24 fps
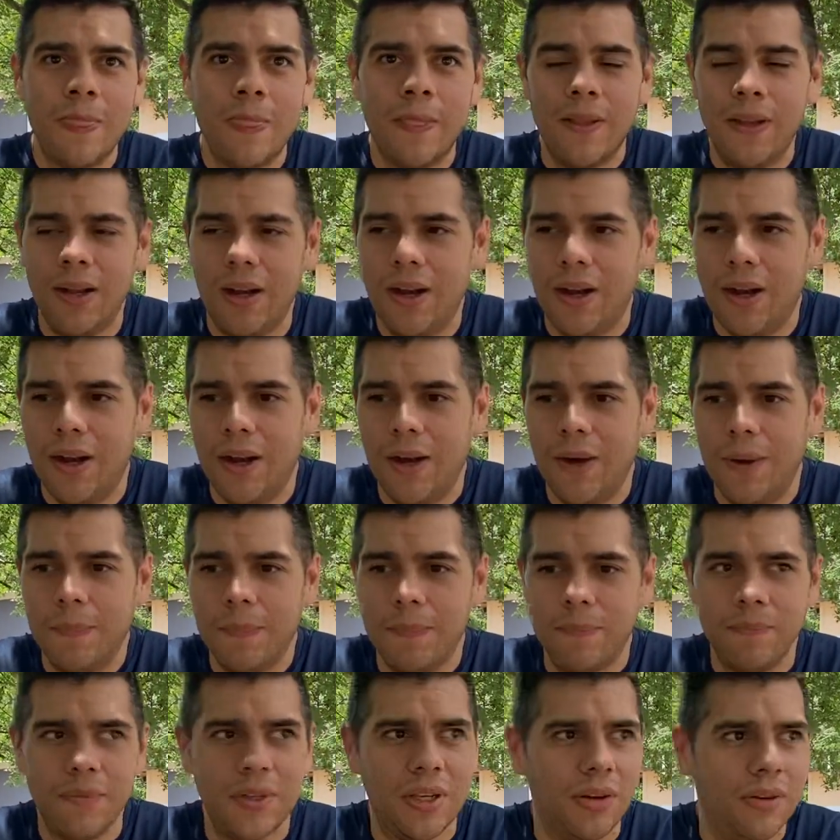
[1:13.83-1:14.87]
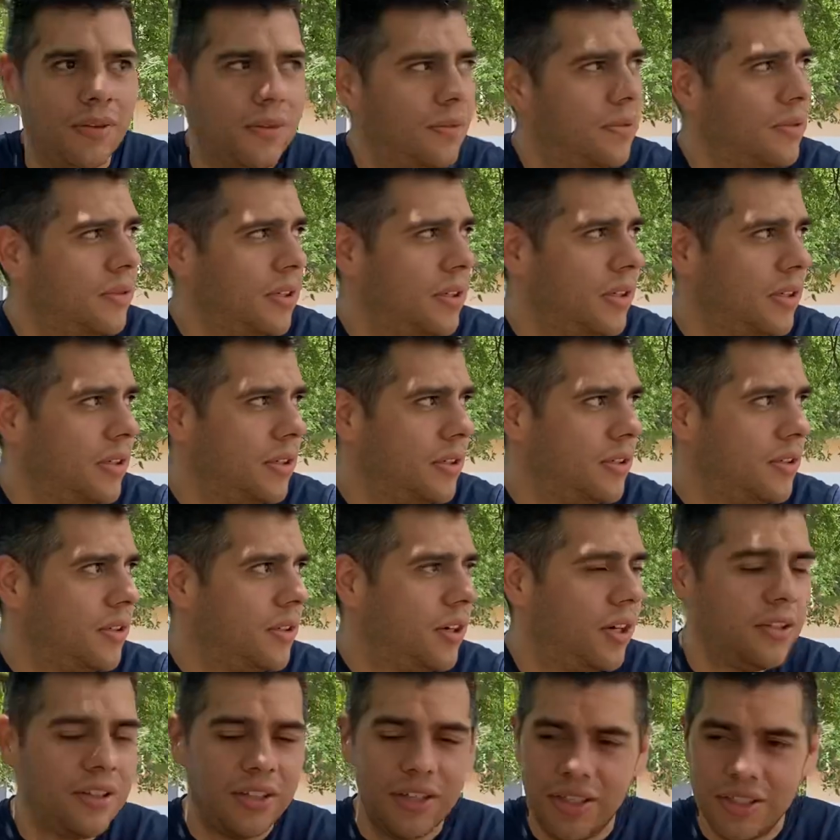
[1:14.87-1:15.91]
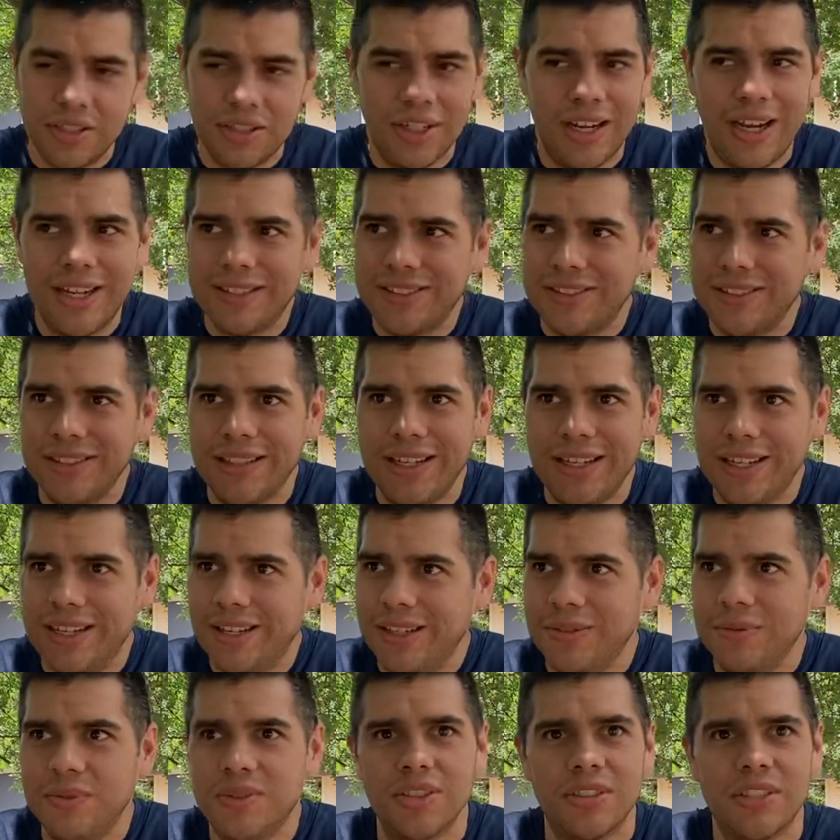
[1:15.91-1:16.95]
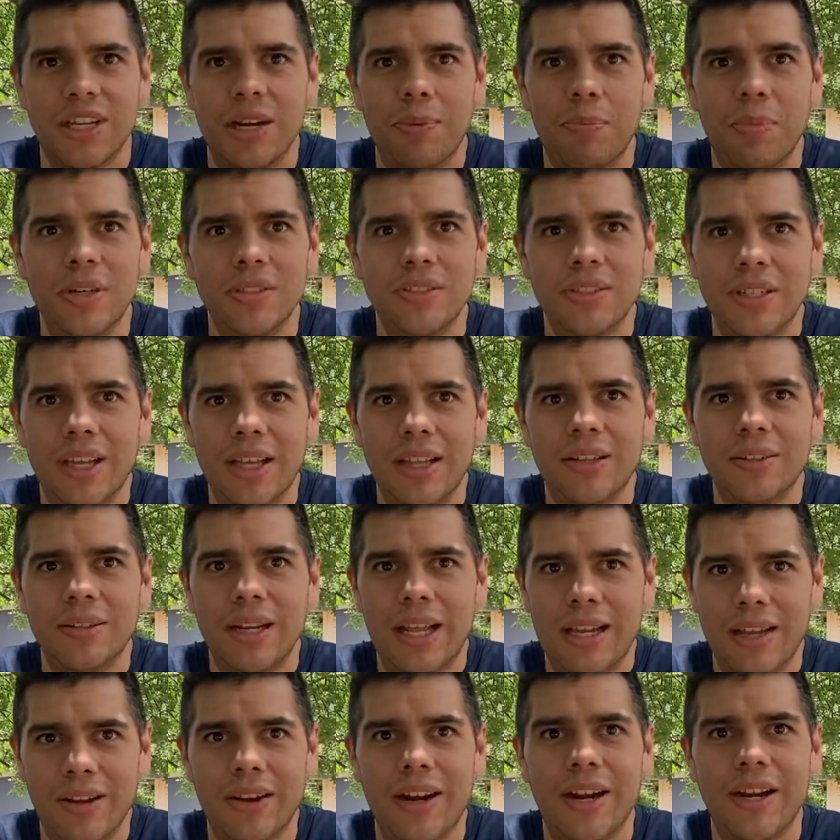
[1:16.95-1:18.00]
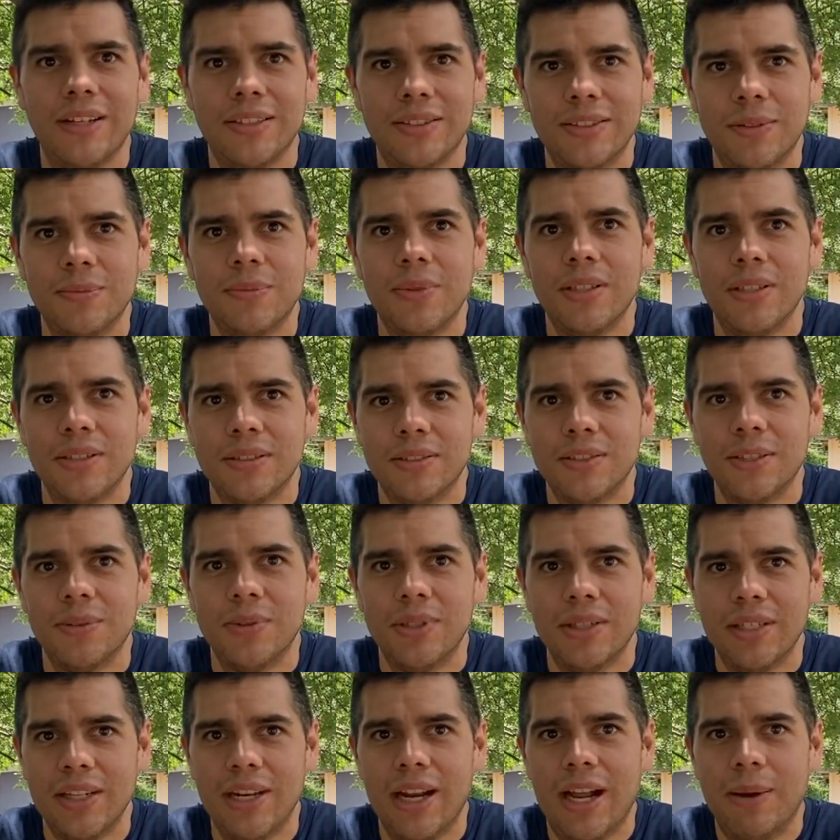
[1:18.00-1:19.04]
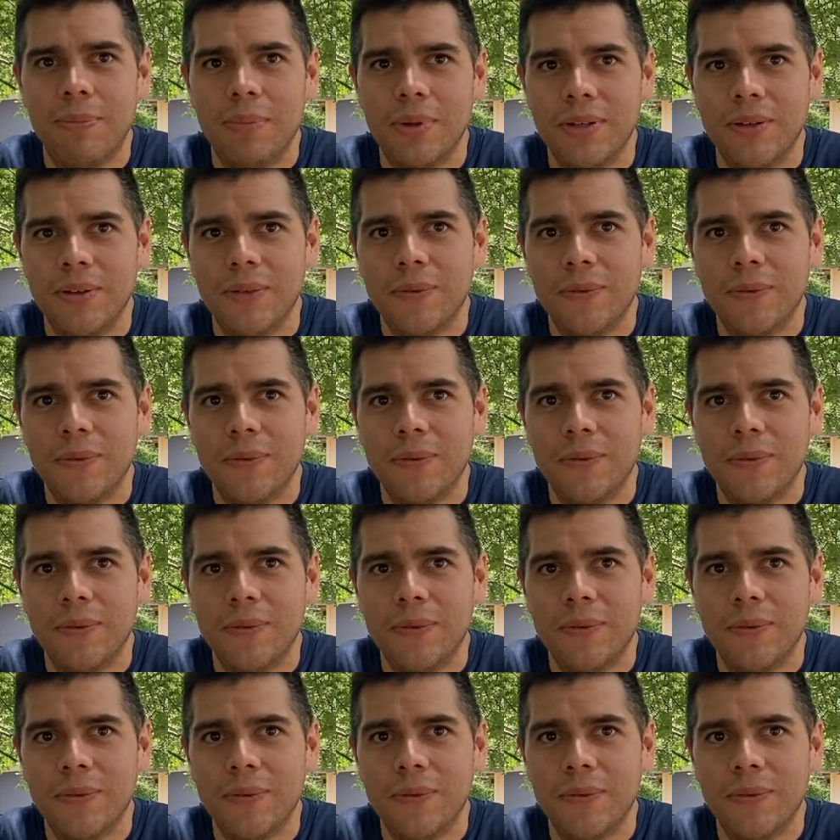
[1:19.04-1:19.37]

Okay. Um, you know, yeah heard the gunshots and then just kind of put it together like all right something something did happen well i